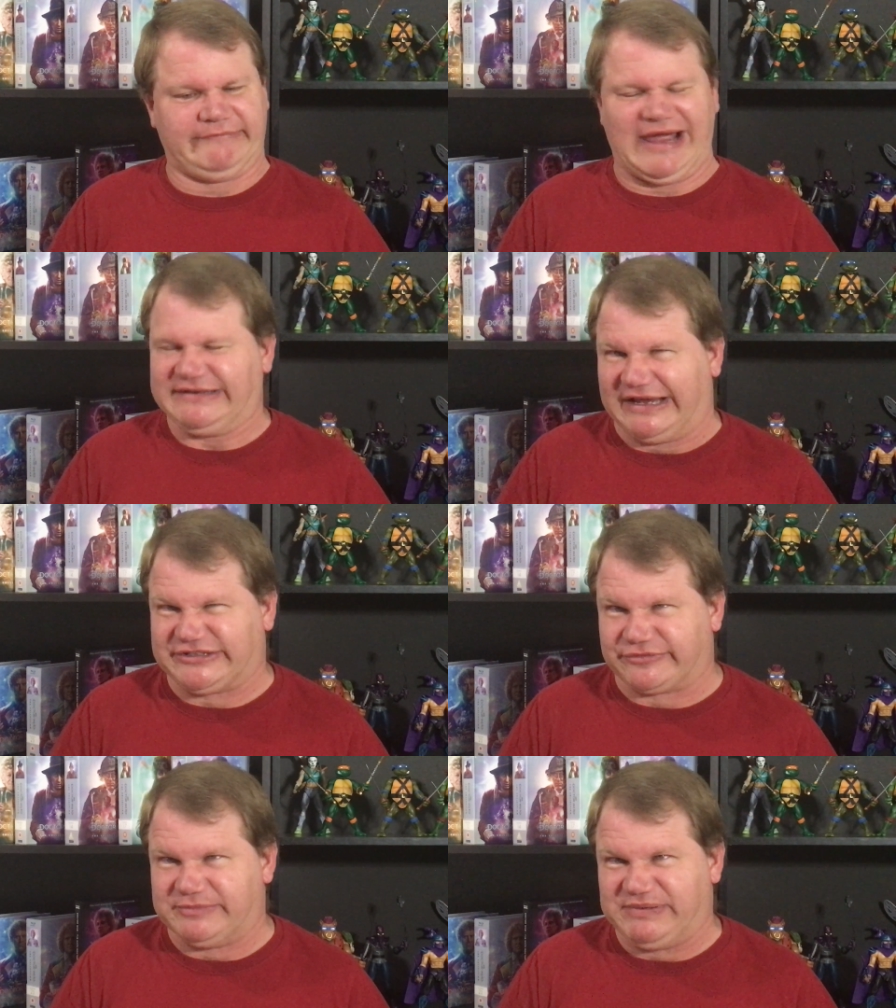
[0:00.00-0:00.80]
I'd like
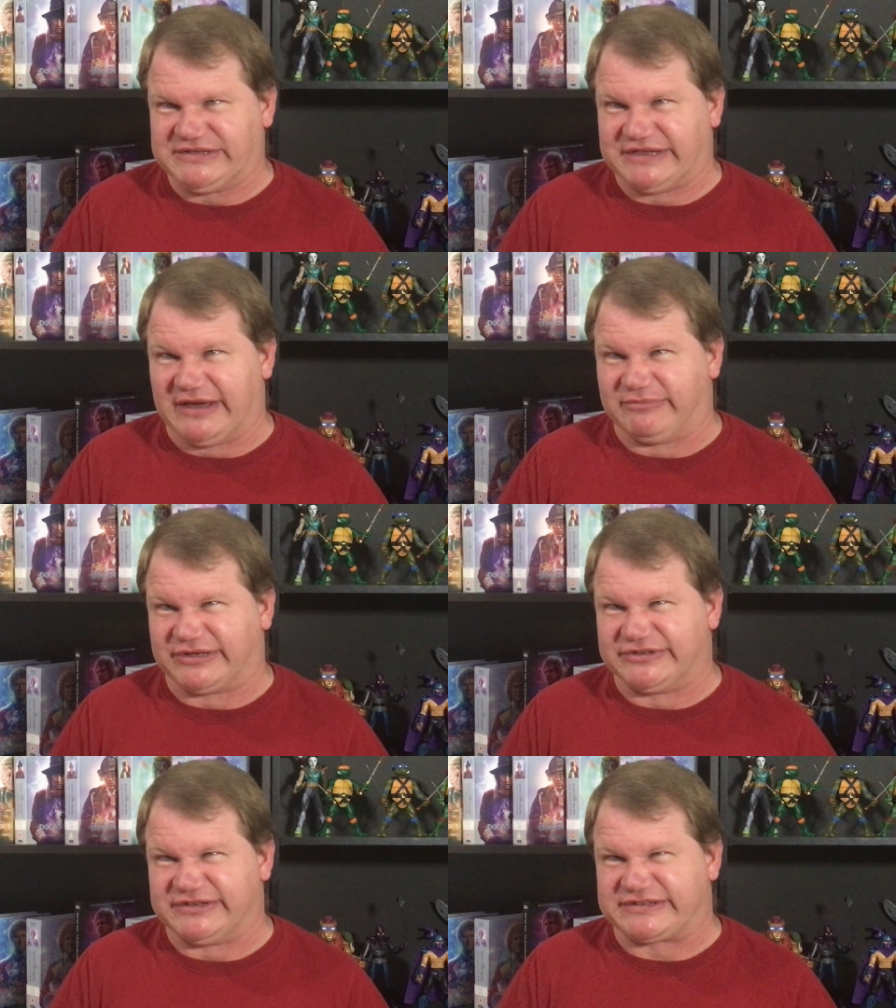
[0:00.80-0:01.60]
to repeat that
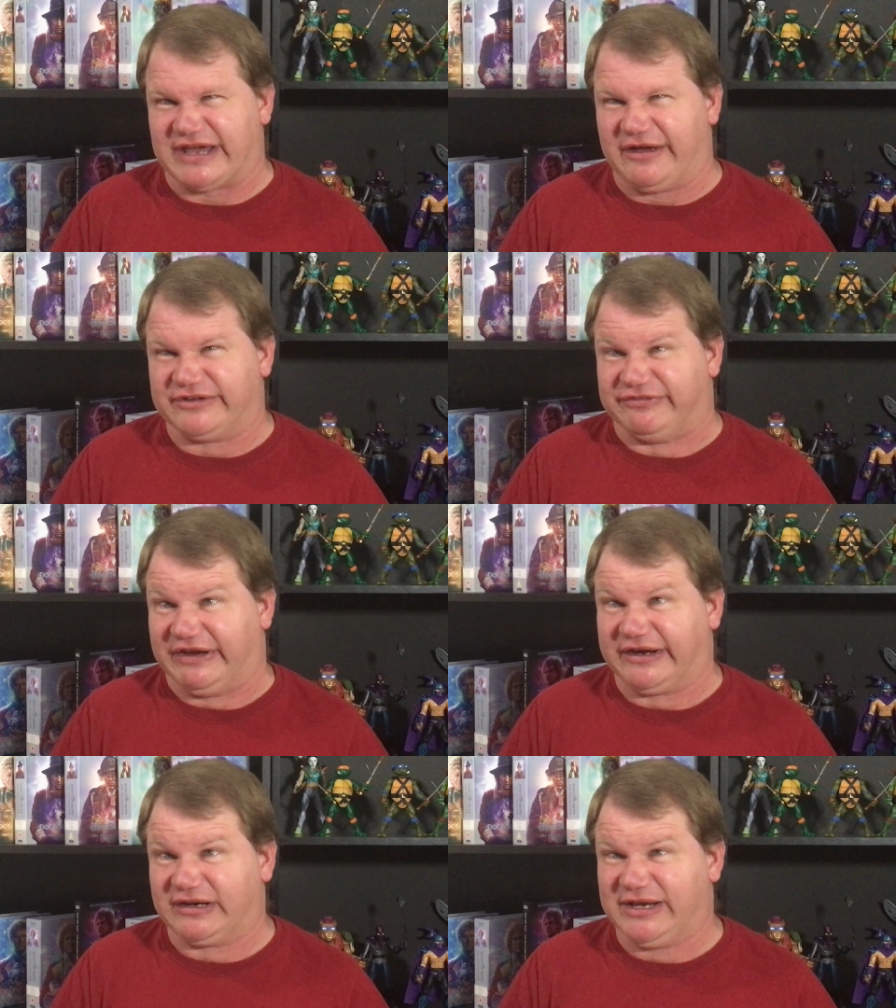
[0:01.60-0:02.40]
because it sounds
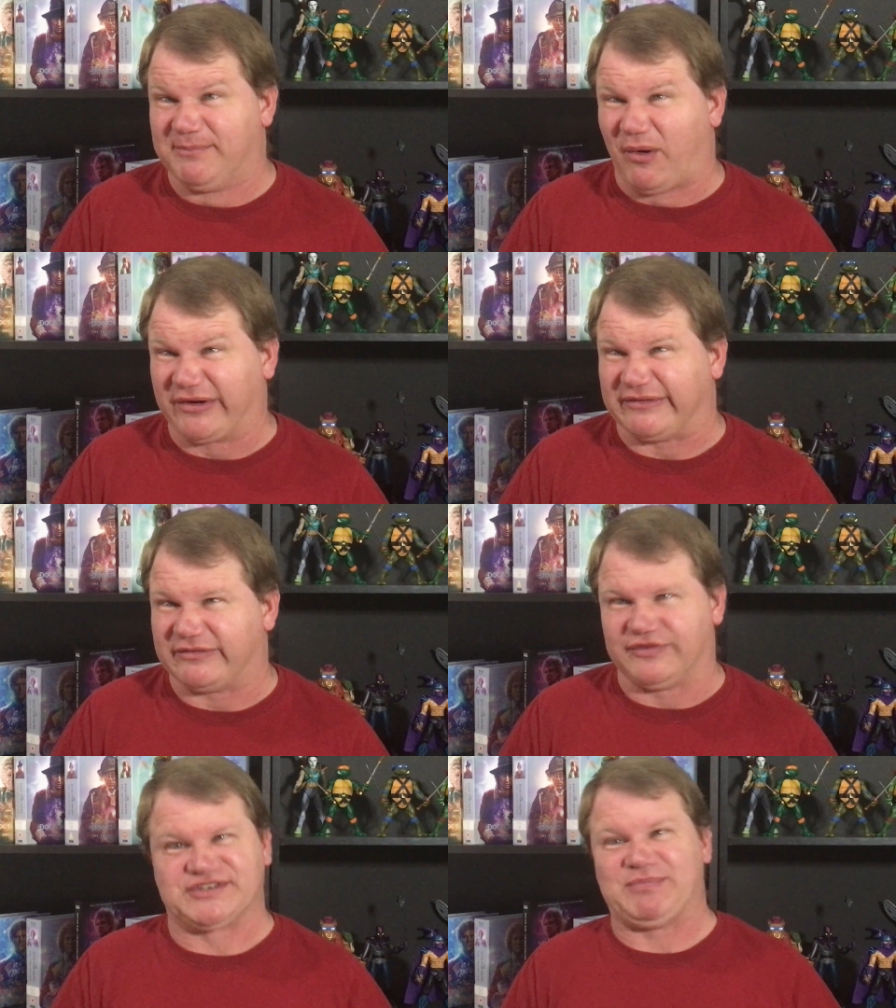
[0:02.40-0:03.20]
vaguely
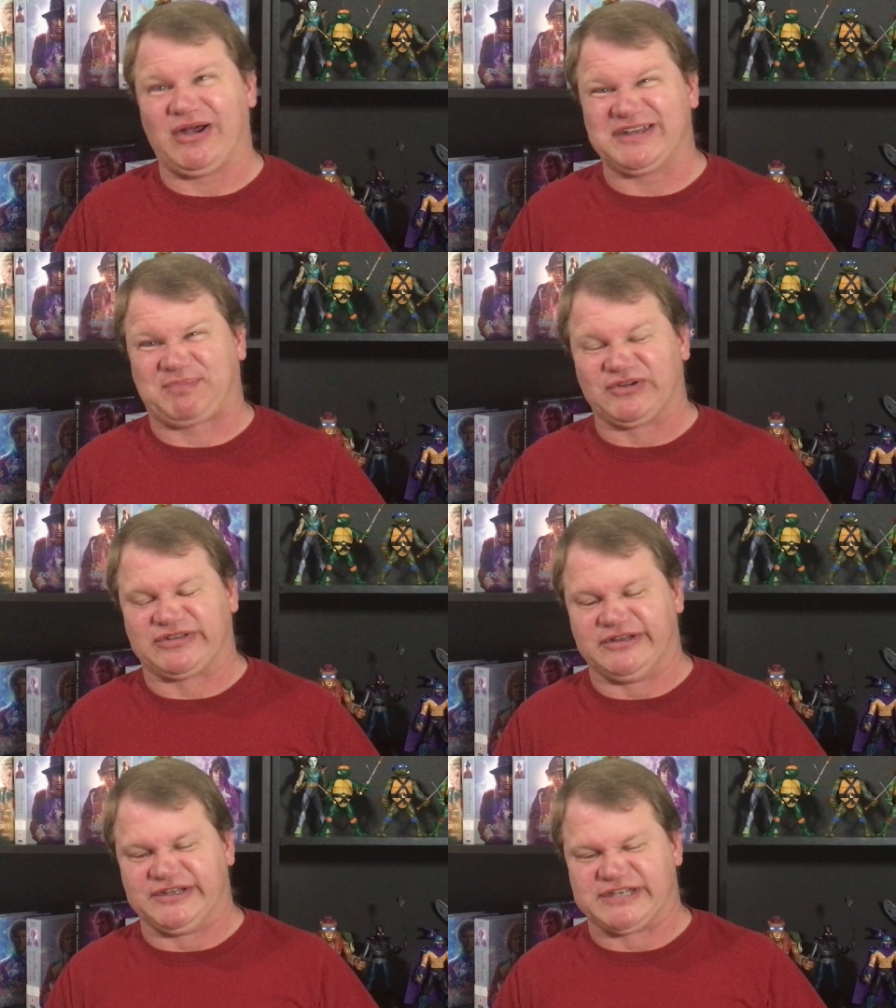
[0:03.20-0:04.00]
important. The smartest
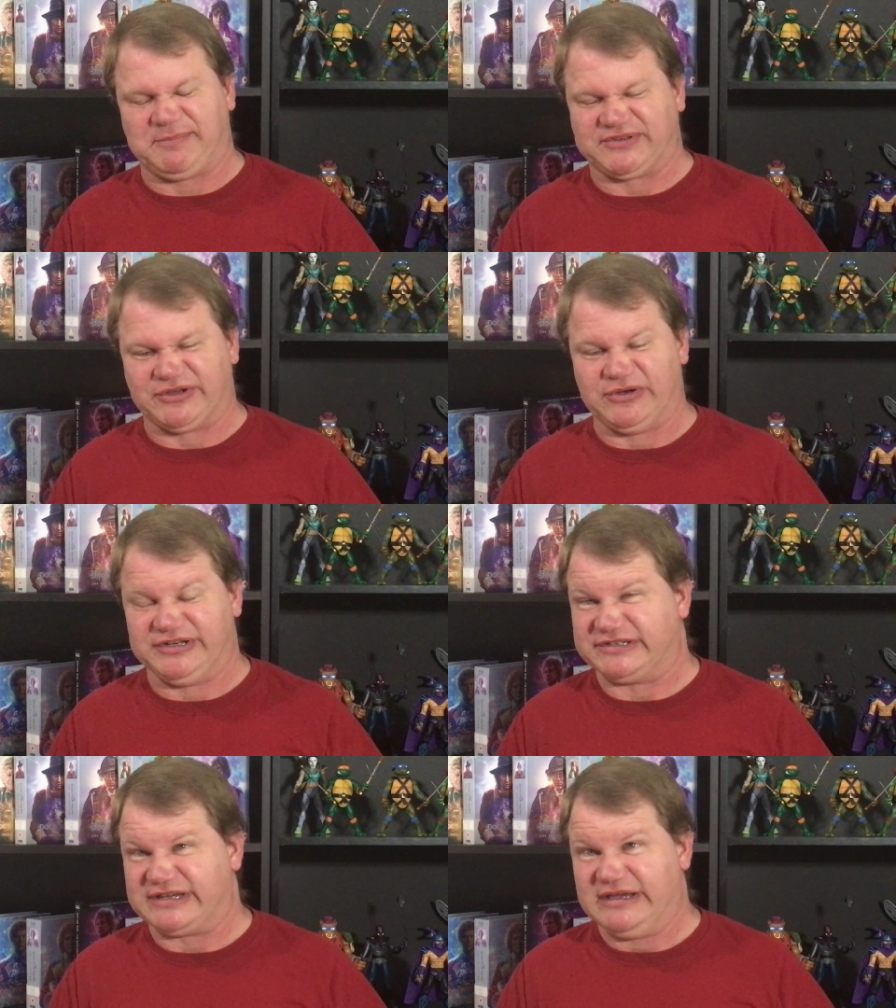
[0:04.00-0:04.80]
person in this episode
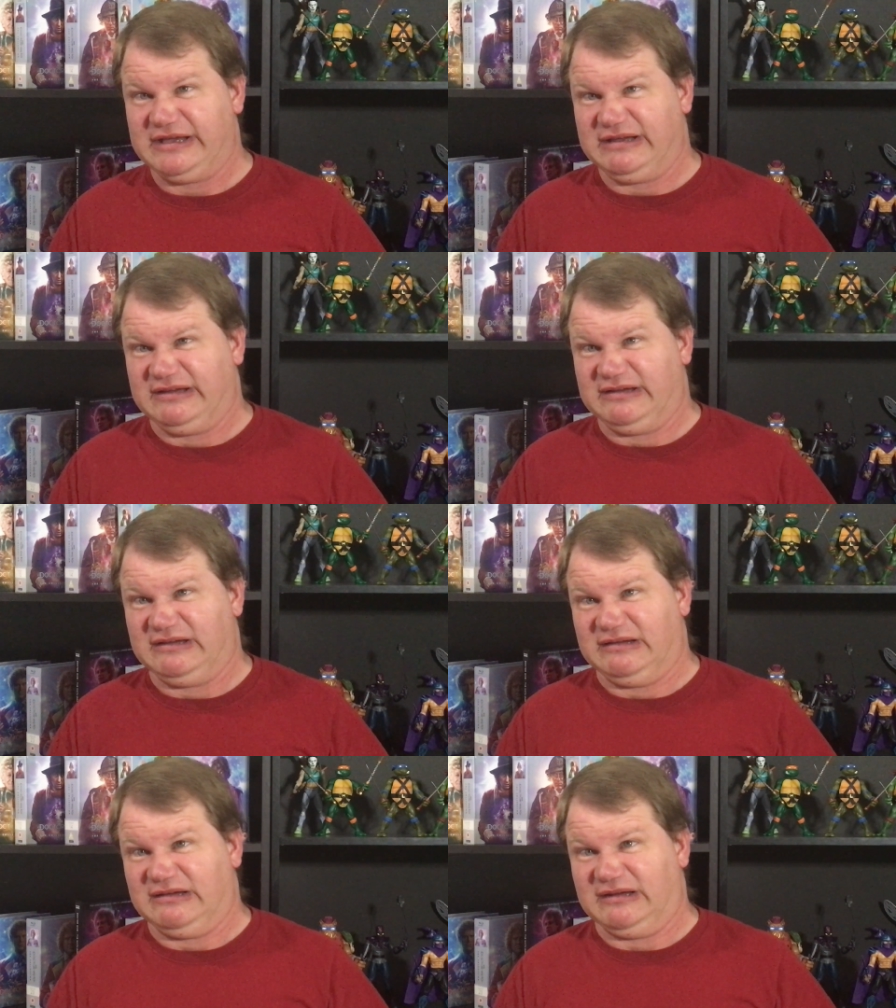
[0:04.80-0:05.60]
is
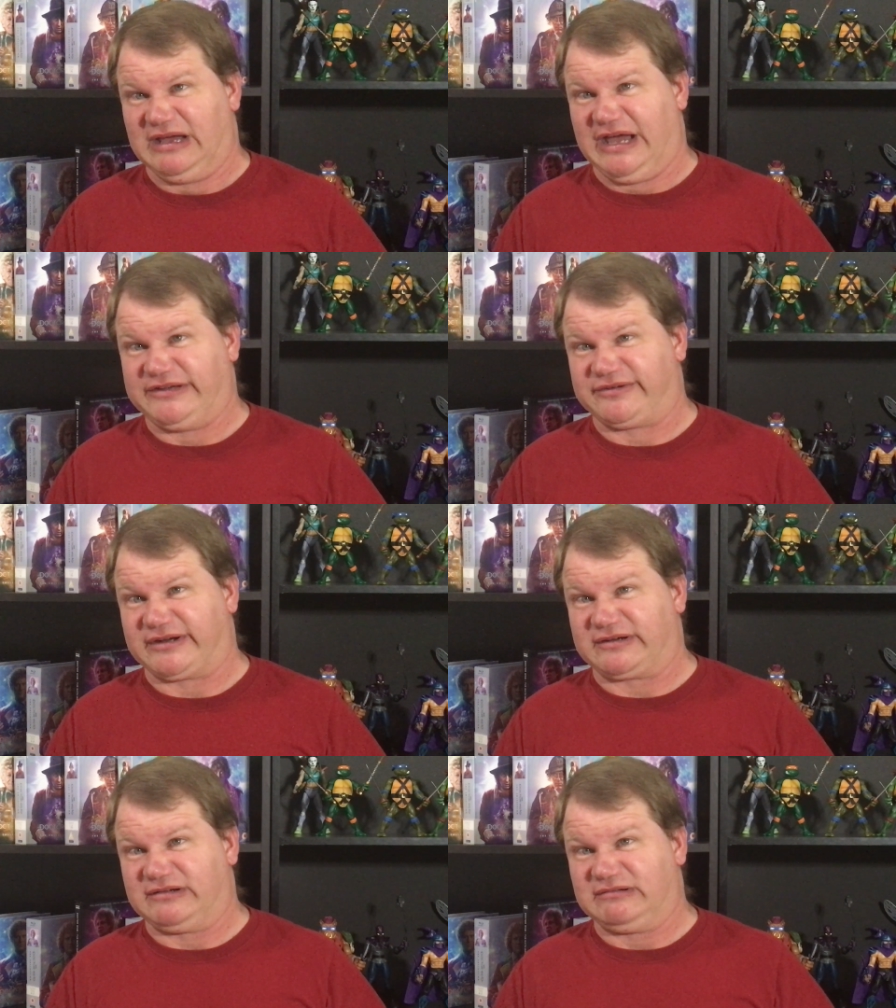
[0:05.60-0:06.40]

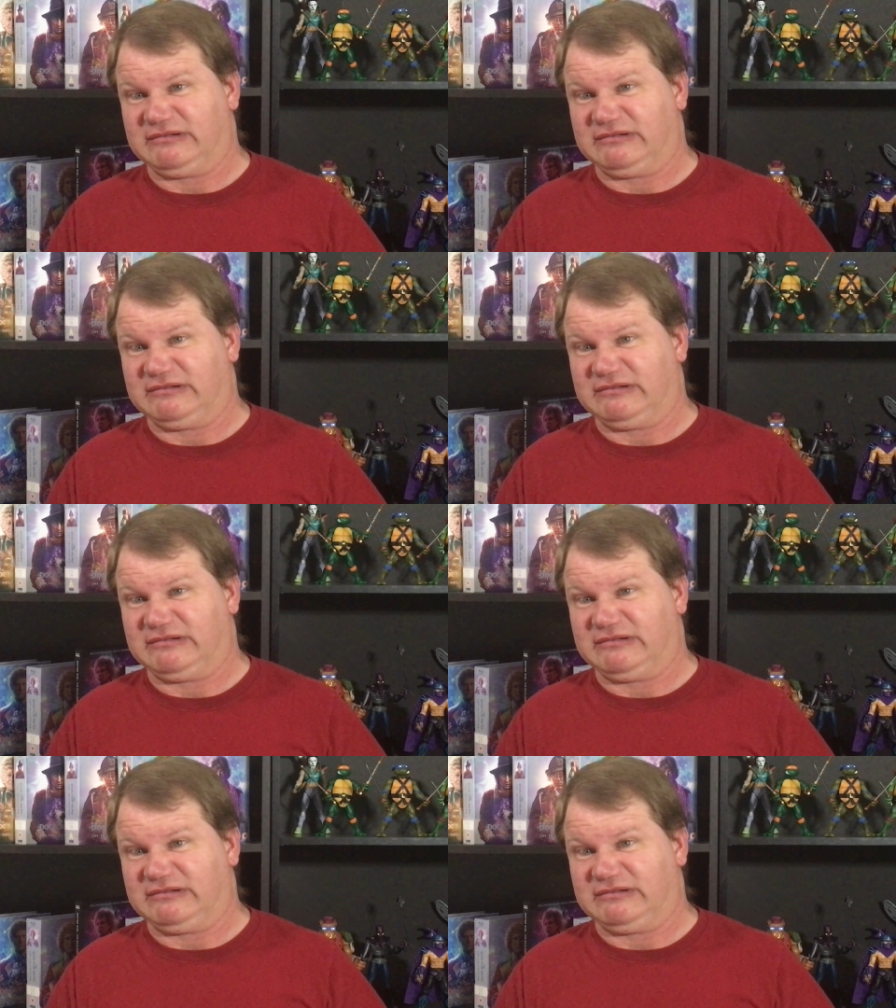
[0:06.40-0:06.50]
Adric.